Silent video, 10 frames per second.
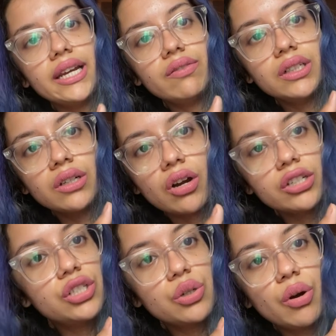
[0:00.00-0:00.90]
It will not
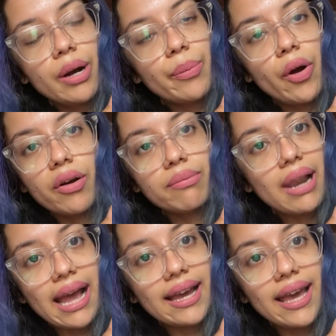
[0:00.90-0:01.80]
show up on
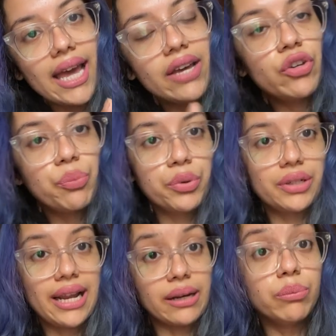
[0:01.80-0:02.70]
black hair. If you
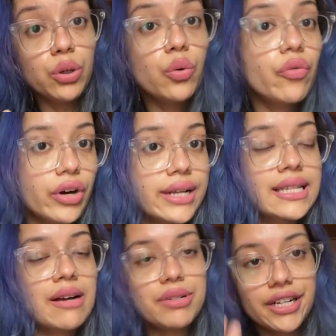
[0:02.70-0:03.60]
put like blue, for
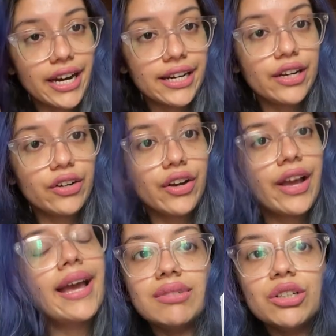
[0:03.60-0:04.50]
example, directly on your
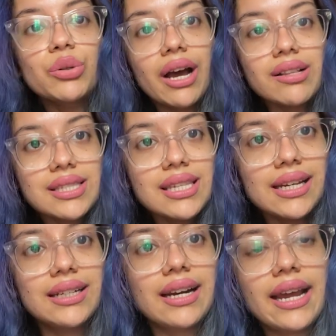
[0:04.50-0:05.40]
hair, you can't see
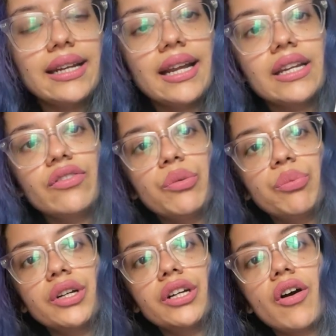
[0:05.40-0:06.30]
it, right? And if you
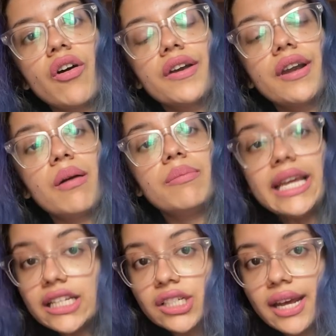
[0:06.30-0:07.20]
put it on
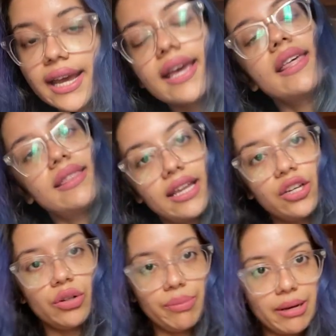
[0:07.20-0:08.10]
bleached hair, then
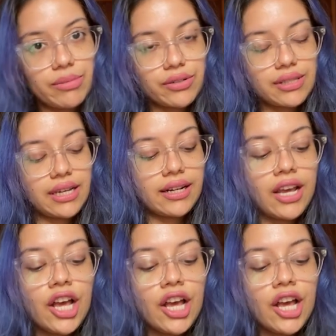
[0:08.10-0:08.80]
you'll be able to see it.